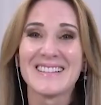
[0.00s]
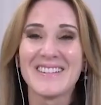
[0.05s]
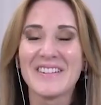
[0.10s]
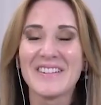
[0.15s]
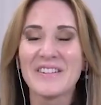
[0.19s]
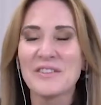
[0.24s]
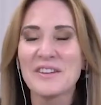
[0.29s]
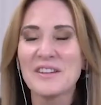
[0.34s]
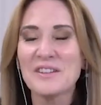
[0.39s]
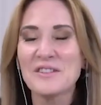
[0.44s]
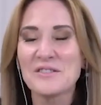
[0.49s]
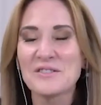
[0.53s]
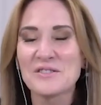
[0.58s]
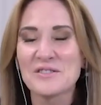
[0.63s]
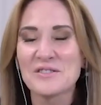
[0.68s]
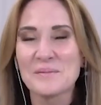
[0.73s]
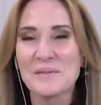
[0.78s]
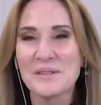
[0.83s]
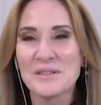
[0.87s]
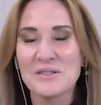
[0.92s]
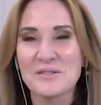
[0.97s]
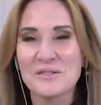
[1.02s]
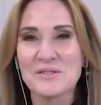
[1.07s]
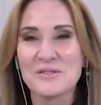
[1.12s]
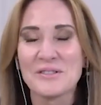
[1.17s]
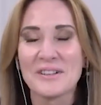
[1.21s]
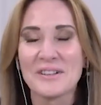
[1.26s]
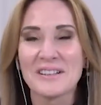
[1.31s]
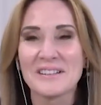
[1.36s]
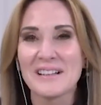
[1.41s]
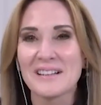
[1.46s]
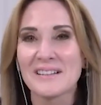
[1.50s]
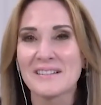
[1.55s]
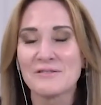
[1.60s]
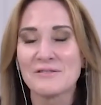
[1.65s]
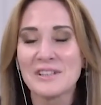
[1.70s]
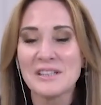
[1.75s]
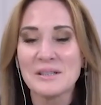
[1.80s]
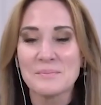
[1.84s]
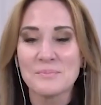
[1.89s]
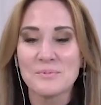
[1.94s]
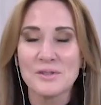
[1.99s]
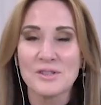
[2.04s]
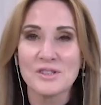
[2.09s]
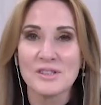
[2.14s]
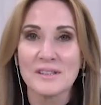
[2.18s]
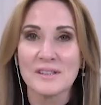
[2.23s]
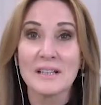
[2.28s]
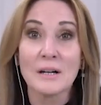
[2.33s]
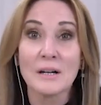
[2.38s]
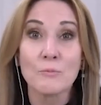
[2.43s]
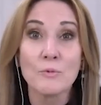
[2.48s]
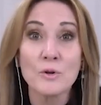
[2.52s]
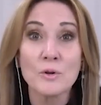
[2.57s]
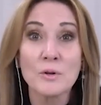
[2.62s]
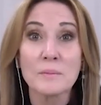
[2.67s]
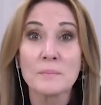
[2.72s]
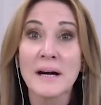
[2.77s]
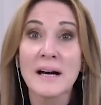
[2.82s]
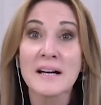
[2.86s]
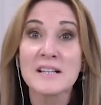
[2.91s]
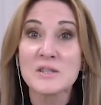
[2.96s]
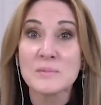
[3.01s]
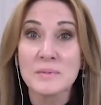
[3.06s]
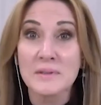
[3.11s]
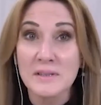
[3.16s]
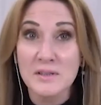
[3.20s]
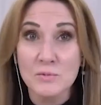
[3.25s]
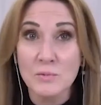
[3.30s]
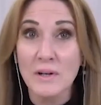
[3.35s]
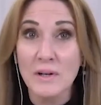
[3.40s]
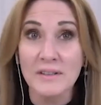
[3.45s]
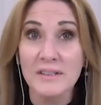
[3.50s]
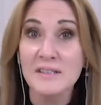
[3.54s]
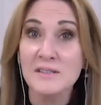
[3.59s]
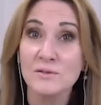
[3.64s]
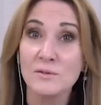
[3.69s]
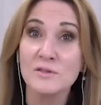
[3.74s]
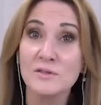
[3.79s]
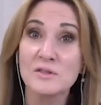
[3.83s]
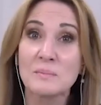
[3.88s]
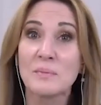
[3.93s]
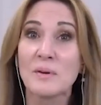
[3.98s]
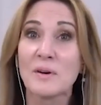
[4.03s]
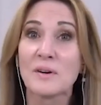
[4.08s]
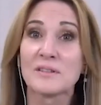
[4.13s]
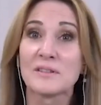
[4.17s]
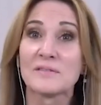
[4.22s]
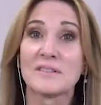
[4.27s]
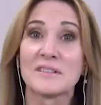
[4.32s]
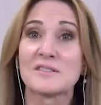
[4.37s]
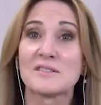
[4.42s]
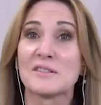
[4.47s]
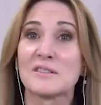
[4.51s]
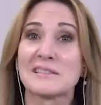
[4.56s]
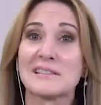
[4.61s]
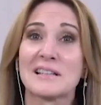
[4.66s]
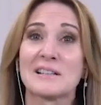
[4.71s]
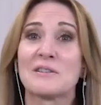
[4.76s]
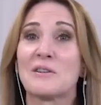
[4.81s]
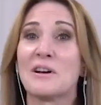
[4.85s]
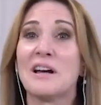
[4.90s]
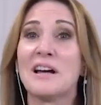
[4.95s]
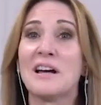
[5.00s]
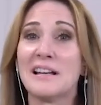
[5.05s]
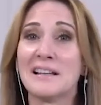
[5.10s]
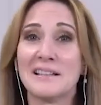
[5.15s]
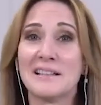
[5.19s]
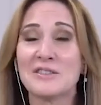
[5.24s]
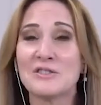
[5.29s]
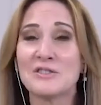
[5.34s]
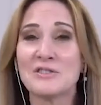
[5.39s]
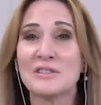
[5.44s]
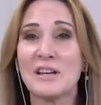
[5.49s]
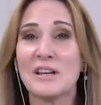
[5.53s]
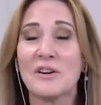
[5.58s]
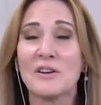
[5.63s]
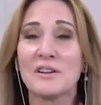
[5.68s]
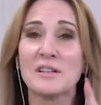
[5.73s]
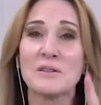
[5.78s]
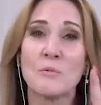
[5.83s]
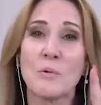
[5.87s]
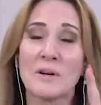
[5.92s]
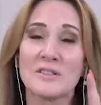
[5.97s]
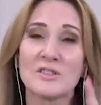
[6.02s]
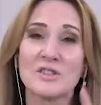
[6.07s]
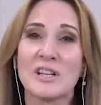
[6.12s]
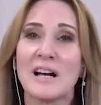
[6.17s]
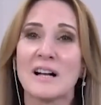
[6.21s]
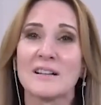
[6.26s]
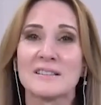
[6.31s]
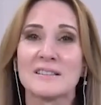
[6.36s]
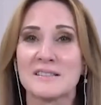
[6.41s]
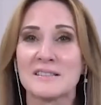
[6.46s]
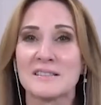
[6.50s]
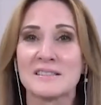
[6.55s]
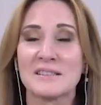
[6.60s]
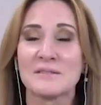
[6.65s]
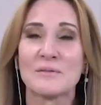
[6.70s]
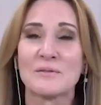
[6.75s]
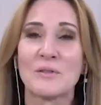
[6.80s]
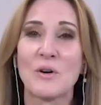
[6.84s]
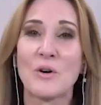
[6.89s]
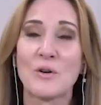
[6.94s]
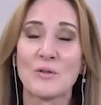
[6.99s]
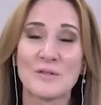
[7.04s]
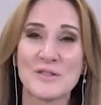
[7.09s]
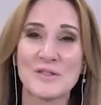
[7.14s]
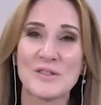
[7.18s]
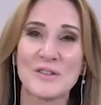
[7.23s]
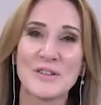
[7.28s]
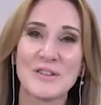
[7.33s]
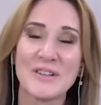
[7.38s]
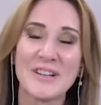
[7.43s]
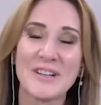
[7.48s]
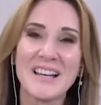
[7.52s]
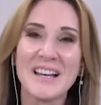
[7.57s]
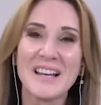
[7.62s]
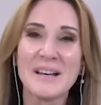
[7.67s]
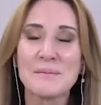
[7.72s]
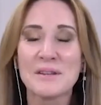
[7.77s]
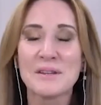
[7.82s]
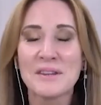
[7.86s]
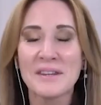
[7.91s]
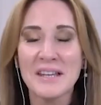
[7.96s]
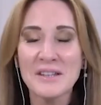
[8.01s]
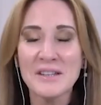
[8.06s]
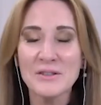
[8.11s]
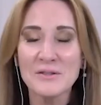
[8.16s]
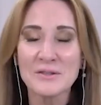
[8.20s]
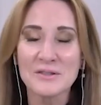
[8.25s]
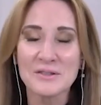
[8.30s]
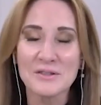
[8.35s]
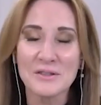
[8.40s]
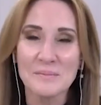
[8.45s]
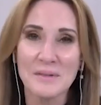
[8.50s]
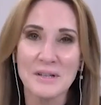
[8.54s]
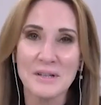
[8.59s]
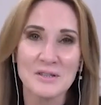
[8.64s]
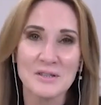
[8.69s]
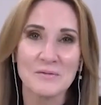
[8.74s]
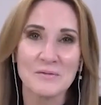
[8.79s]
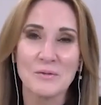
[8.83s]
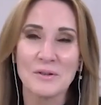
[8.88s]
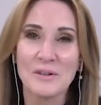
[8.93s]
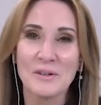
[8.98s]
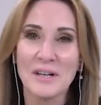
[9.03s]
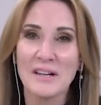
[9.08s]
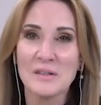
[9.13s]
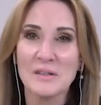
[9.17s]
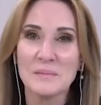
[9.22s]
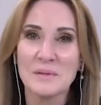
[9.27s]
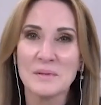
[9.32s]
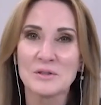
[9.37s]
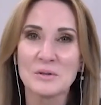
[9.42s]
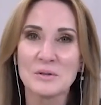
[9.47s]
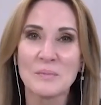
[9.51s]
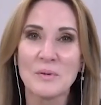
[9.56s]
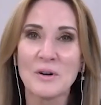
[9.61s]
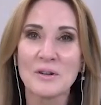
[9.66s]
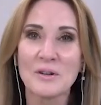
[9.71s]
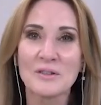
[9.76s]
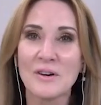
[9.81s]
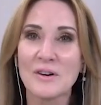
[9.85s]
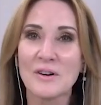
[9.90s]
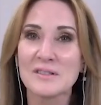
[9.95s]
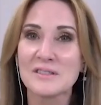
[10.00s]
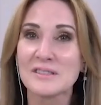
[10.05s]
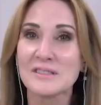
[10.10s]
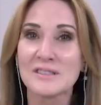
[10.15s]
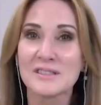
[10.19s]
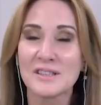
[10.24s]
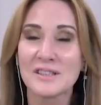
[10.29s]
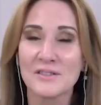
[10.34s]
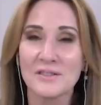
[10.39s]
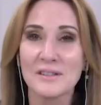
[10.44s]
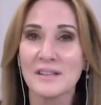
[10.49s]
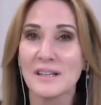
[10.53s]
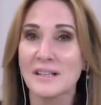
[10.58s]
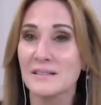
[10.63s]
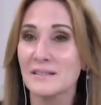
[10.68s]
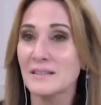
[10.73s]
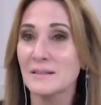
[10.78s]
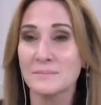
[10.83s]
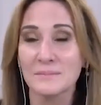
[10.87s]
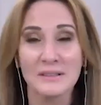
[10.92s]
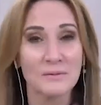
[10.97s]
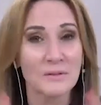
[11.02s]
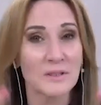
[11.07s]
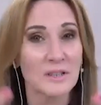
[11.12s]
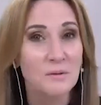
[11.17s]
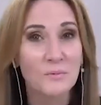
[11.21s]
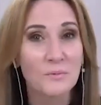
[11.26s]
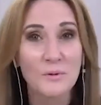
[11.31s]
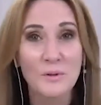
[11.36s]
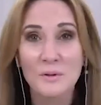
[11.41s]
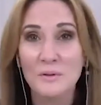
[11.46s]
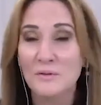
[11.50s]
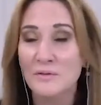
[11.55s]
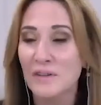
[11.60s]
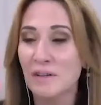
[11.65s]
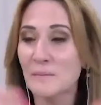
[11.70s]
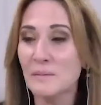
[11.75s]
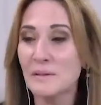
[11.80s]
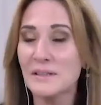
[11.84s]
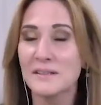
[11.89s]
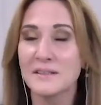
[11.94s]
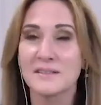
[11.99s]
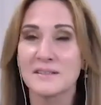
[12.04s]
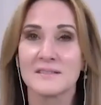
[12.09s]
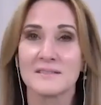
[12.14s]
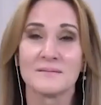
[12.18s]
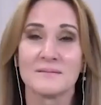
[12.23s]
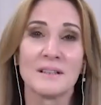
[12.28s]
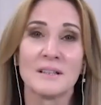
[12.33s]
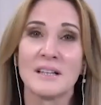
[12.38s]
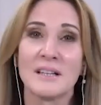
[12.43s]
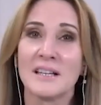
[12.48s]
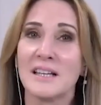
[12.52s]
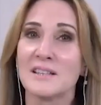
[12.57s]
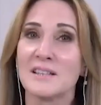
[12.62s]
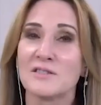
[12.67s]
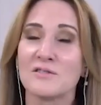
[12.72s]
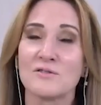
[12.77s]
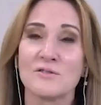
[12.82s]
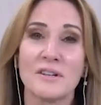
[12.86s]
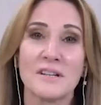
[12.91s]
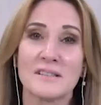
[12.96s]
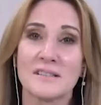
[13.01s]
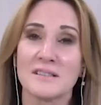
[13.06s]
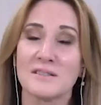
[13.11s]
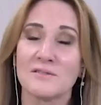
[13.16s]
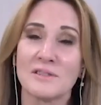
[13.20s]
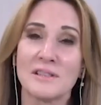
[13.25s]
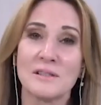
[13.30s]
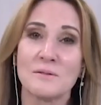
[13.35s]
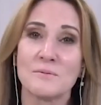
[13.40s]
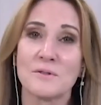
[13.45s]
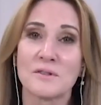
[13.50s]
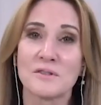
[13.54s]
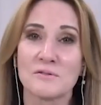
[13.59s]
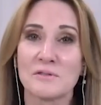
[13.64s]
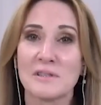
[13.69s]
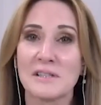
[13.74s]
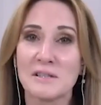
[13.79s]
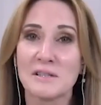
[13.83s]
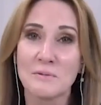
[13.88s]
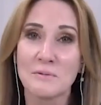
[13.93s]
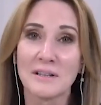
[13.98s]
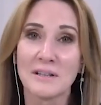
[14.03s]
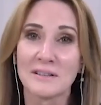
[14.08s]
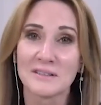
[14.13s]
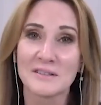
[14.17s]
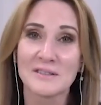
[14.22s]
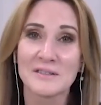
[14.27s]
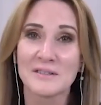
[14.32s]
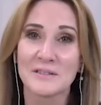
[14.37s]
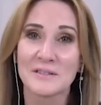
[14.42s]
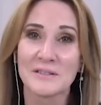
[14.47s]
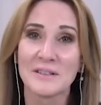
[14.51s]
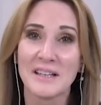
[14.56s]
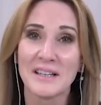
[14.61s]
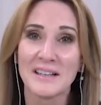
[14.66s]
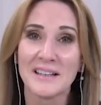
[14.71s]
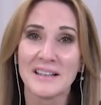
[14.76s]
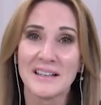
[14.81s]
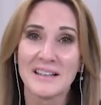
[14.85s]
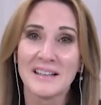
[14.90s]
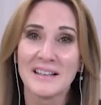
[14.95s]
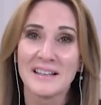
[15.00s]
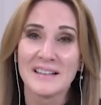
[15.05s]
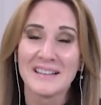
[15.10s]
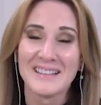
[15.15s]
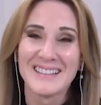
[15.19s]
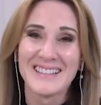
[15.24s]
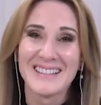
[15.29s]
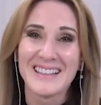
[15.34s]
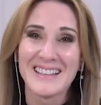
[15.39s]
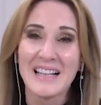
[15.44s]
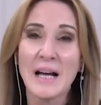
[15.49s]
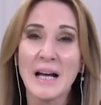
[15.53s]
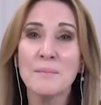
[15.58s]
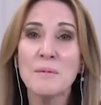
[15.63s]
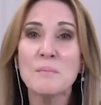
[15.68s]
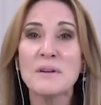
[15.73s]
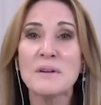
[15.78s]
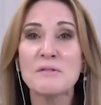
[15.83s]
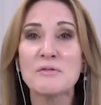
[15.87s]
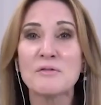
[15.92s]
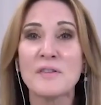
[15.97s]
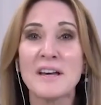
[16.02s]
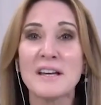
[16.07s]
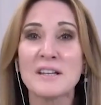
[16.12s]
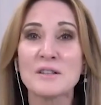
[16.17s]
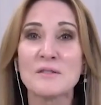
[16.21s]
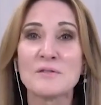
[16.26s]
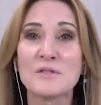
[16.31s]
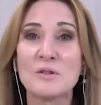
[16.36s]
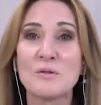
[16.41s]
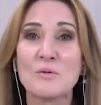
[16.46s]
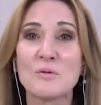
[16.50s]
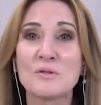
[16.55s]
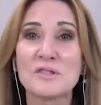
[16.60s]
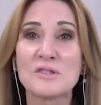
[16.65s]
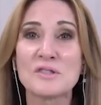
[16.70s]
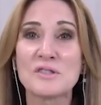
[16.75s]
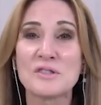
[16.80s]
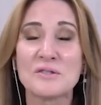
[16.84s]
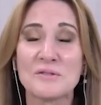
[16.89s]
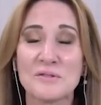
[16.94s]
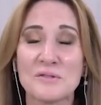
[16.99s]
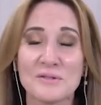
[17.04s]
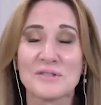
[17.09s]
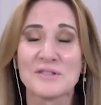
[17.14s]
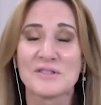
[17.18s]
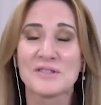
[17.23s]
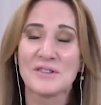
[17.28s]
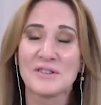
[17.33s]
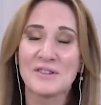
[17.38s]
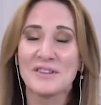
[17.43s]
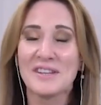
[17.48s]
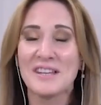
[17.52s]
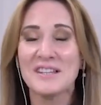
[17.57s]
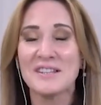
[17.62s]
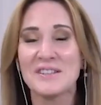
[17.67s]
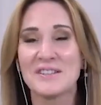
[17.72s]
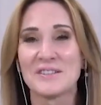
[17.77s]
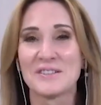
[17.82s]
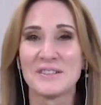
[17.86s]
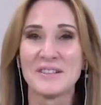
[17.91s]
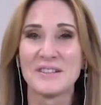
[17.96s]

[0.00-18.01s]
Oh, thank you so much, Dhru. I, I, really appreciate that. I work with my husband as well. He's also part of it. So it's like literally only one child isn't involved. So, but thank you so much for having me on your podcast and sharing that. Yep. If you can work with family, it's, it's great. It really works really well. So. Yeah. And, actually, and, I'm a big fan of yours too, so thank you.